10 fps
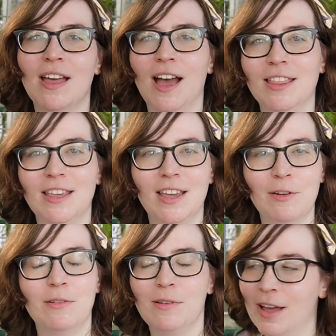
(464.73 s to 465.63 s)
I think
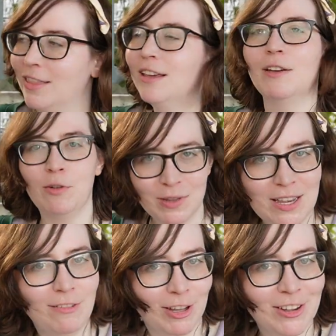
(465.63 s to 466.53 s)
it, I think everyone's
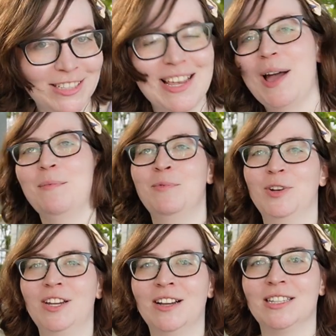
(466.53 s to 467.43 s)
having a good time.
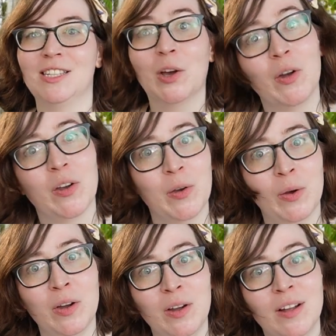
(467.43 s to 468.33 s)
We're here at Sacre
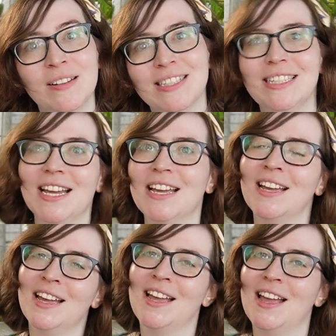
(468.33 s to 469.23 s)
Coeur today.
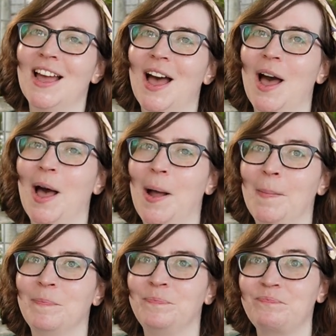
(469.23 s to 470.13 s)

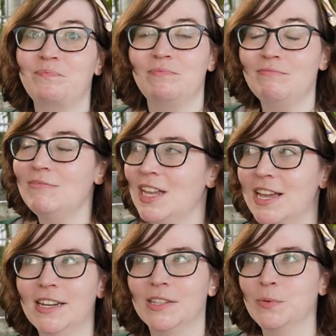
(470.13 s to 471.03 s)
Um,
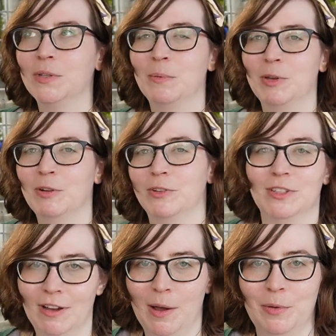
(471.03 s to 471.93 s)
and it's really beautiful
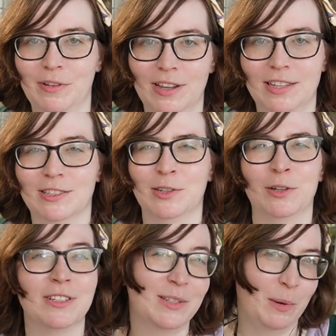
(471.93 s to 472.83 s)
so I will
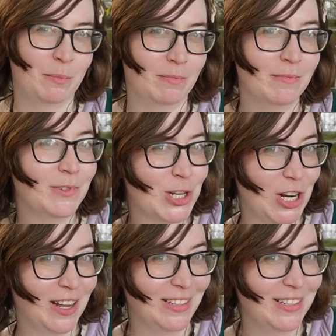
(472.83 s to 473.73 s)
insert some
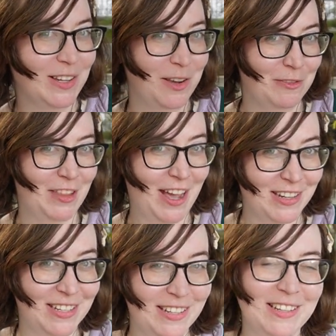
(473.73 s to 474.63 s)
shots of
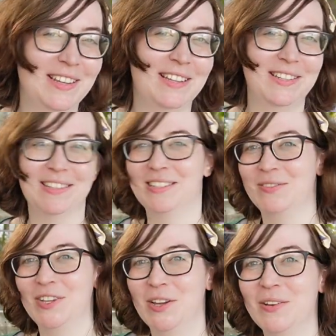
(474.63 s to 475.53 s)
that into this
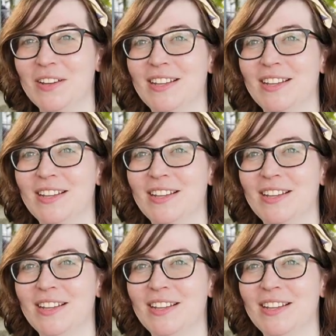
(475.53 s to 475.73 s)
video.